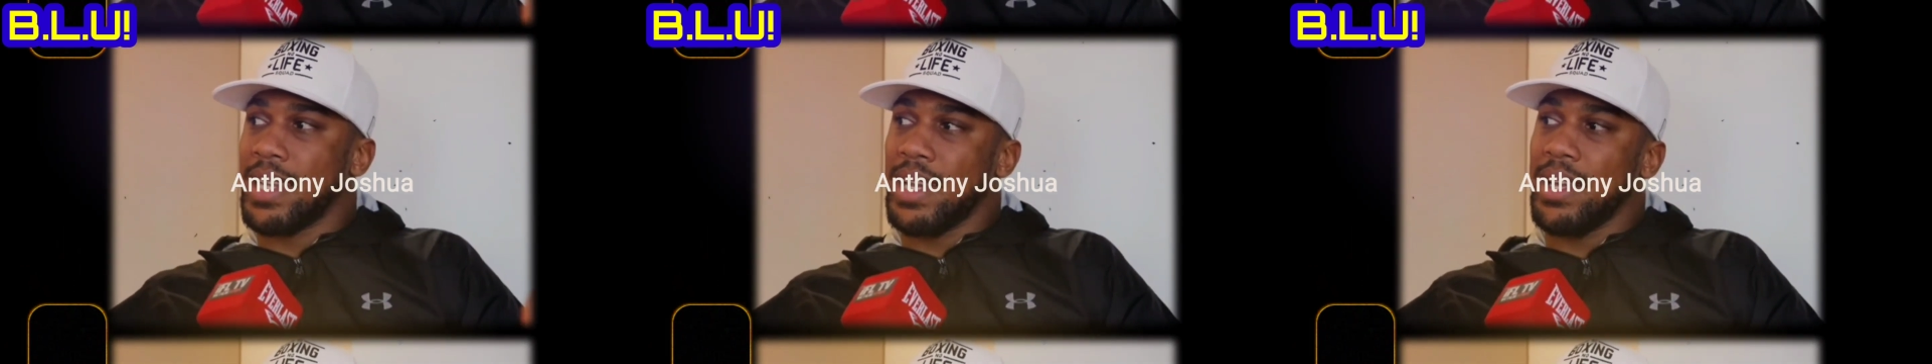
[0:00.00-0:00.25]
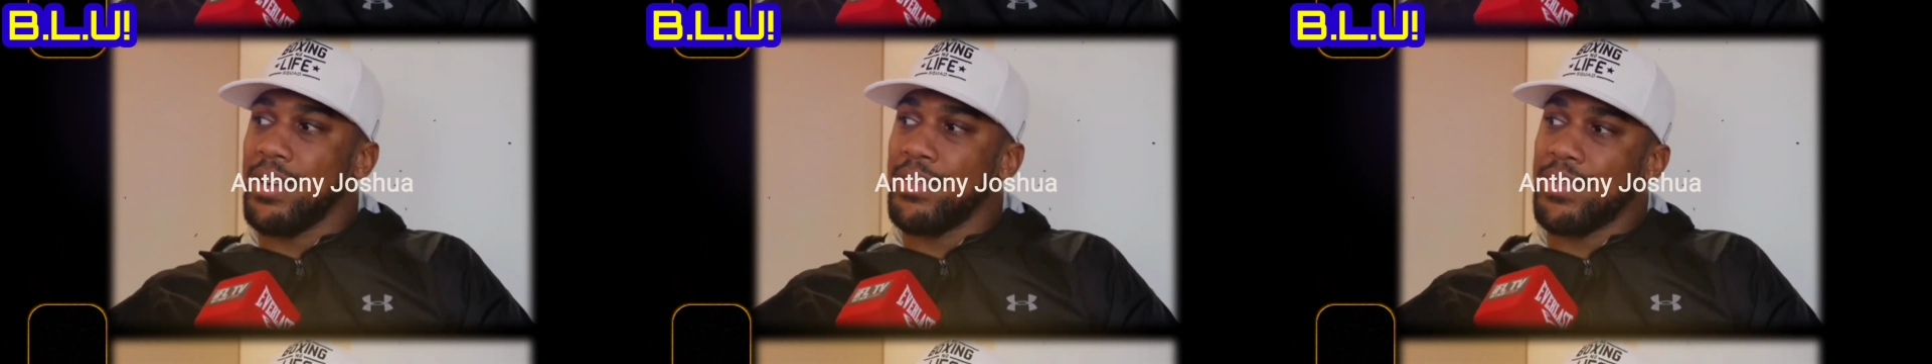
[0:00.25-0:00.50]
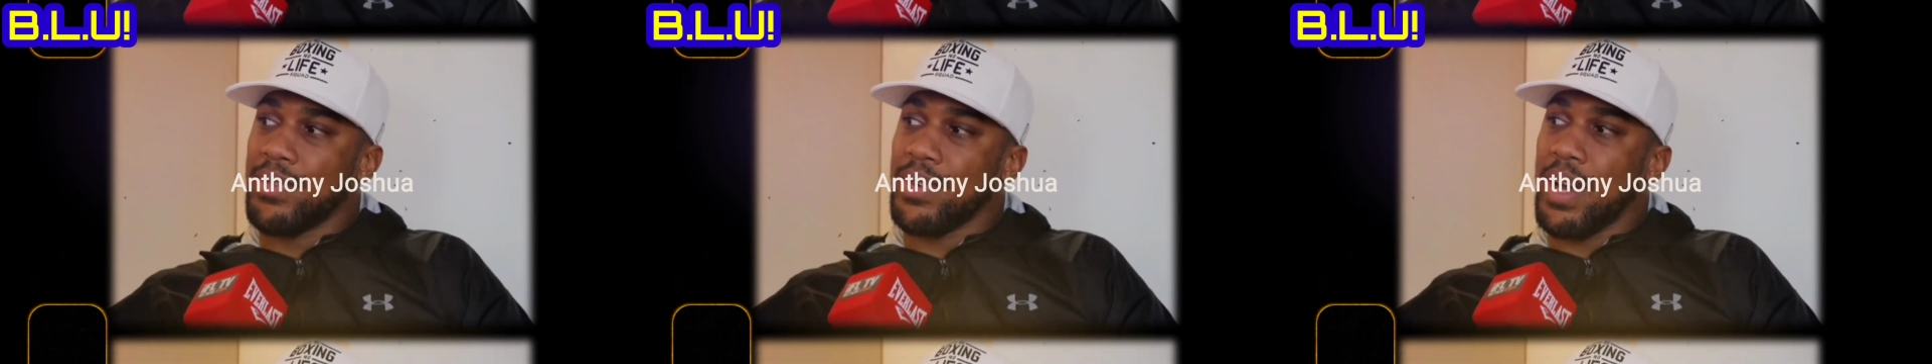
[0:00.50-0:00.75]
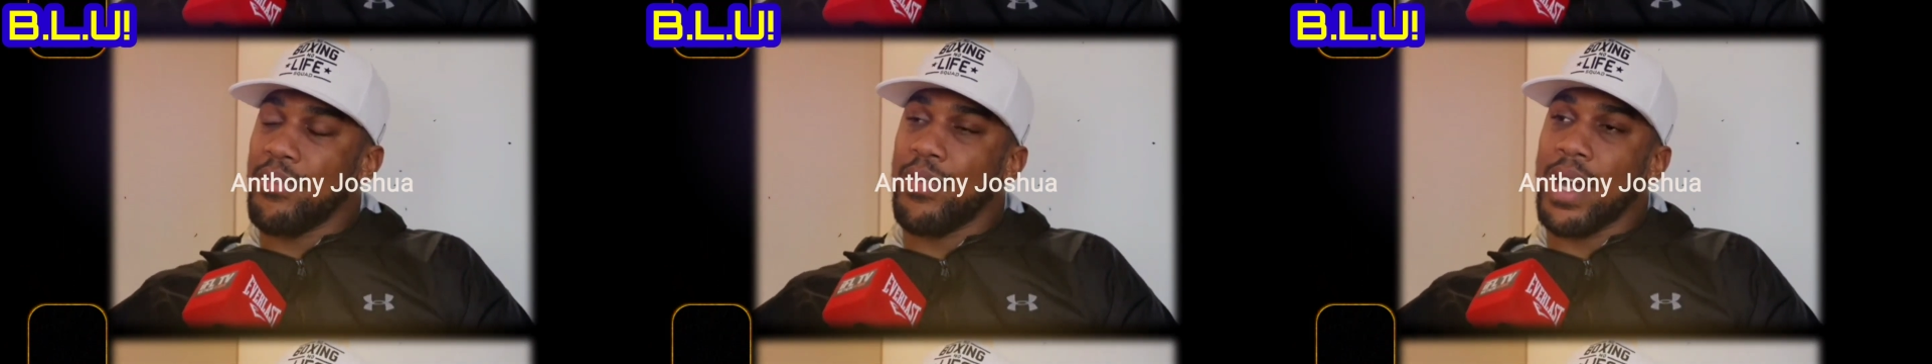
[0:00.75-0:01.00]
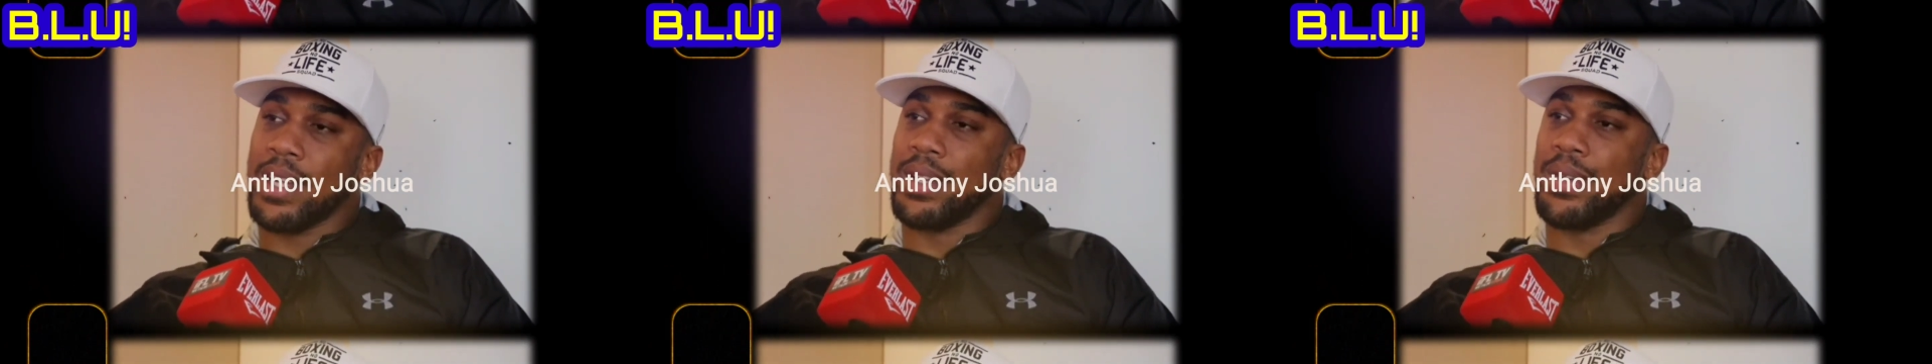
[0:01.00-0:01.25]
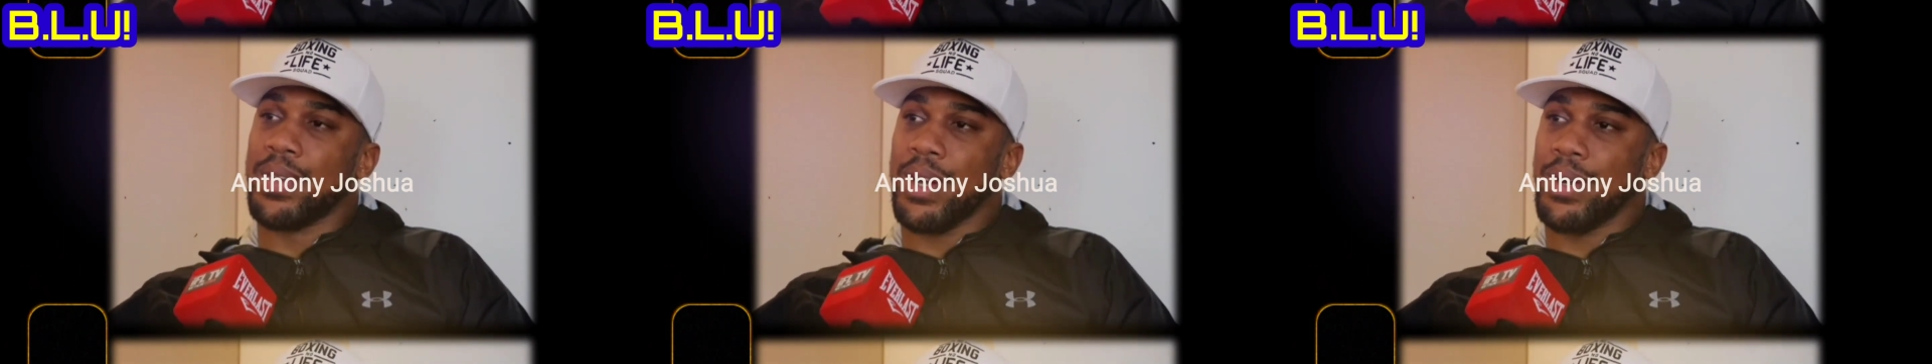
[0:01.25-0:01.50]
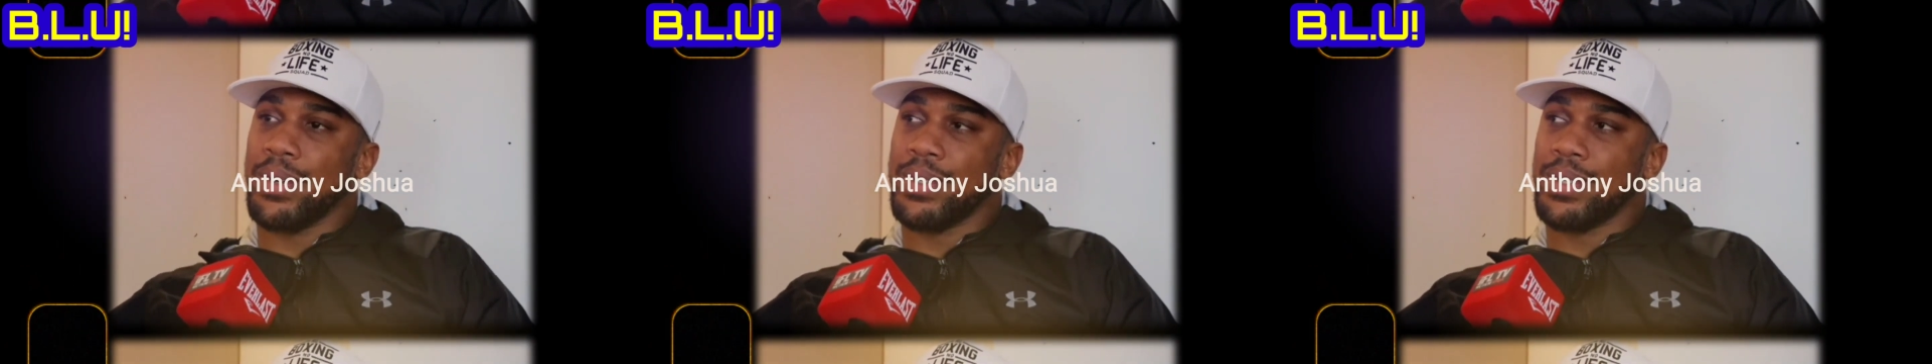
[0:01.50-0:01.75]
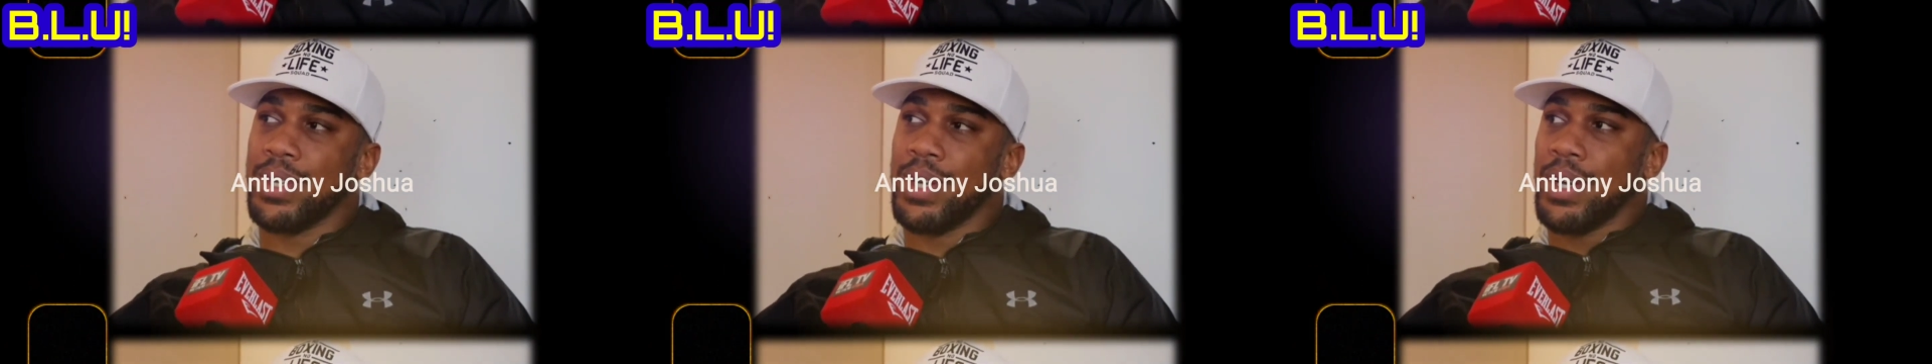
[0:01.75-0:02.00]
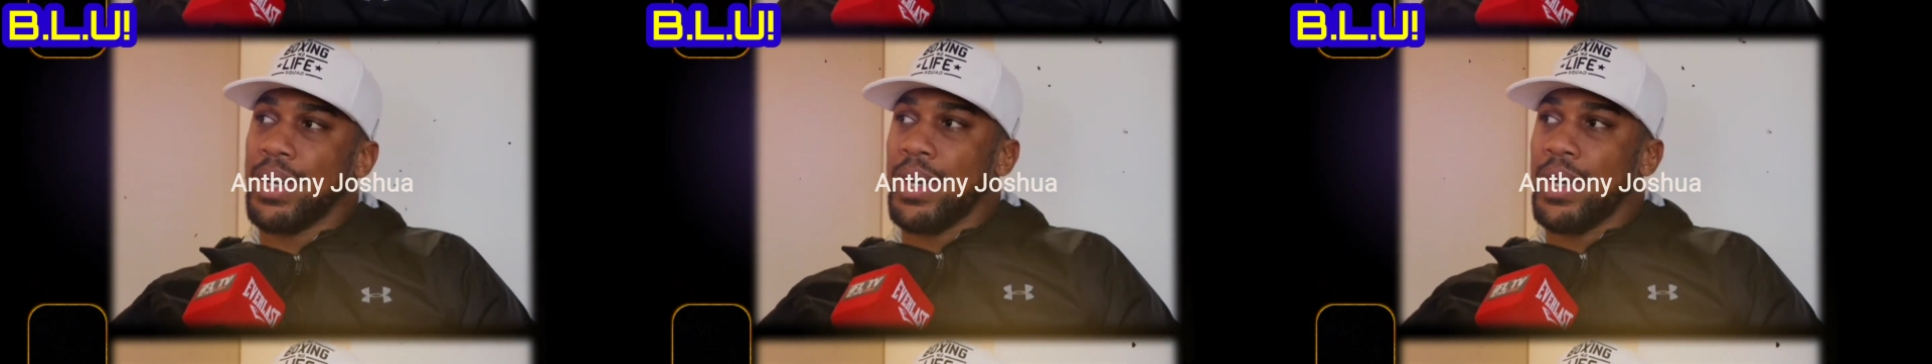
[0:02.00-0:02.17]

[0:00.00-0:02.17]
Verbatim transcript: to live and find a new coach.